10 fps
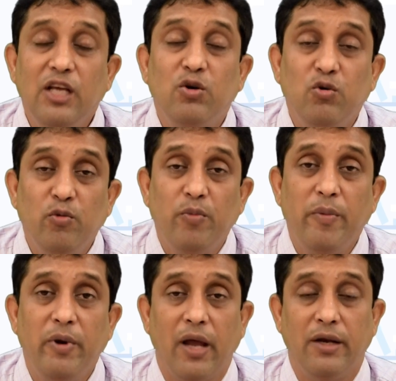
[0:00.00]
group
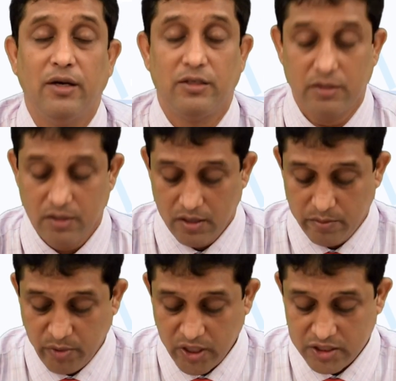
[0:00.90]
of learners,
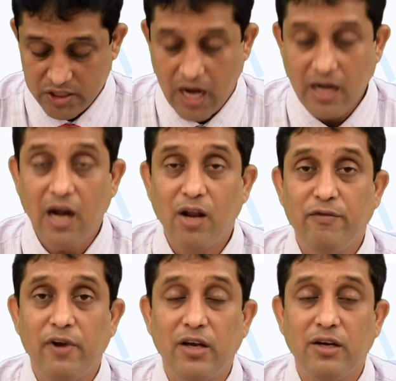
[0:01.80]
but standard
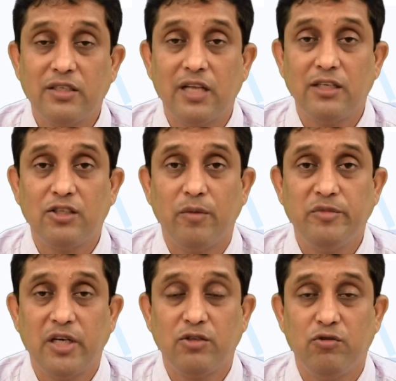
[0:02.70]
of learners and
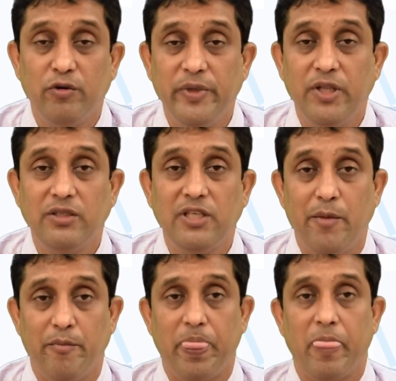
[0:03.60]
subjects should be the
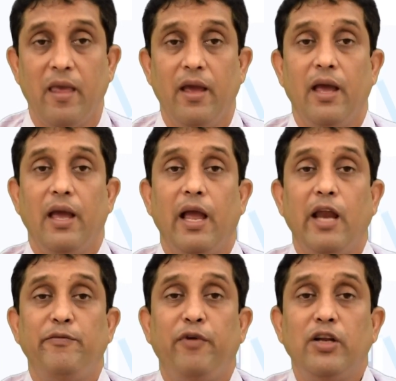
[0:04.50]
same.
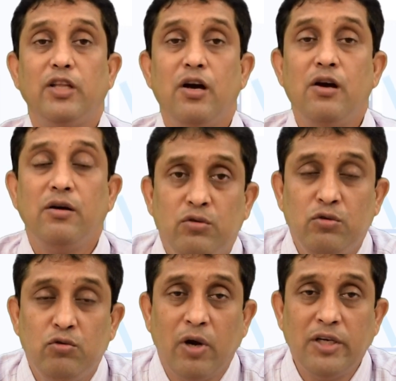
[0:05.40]
And further,
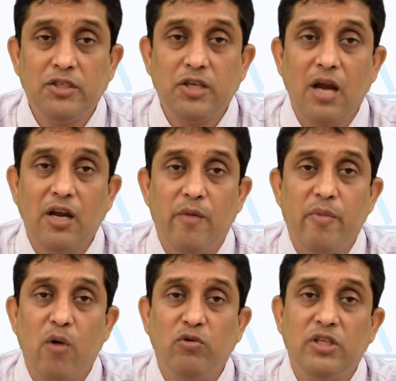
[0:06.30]
to understand
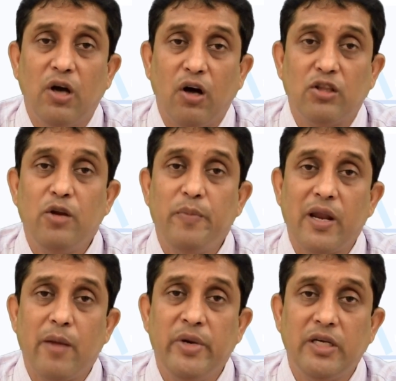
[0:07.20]
about the other
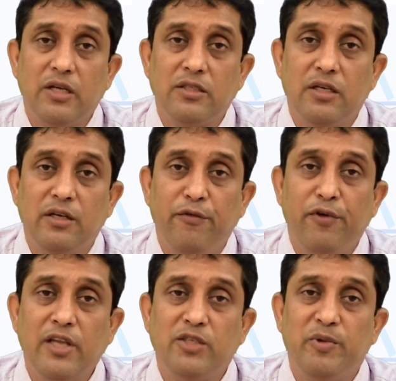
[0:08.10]
parameters, the
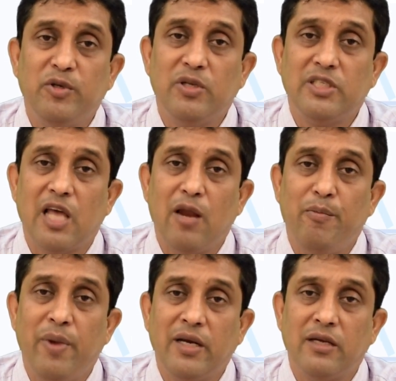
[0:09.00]
difference between
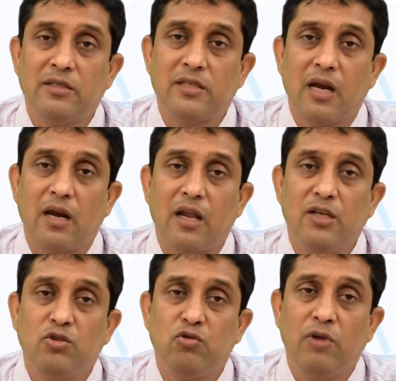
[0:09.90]
self-made and
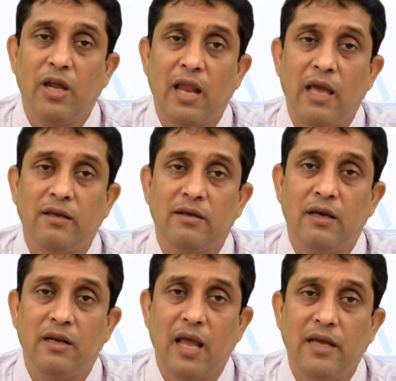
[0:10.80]
standardized tool are
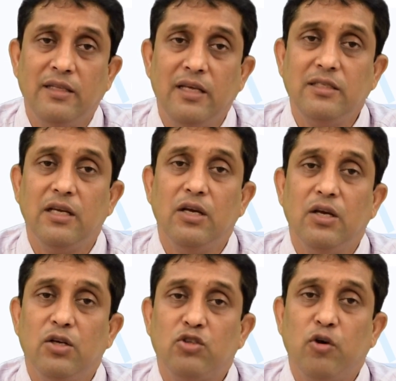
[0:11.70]
like this.
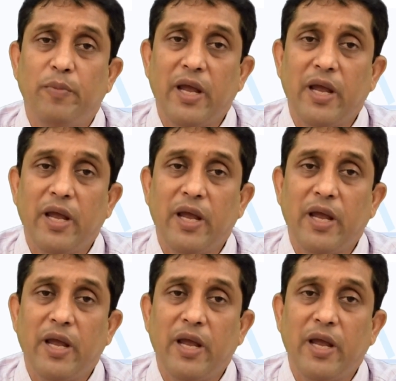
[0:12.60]
So far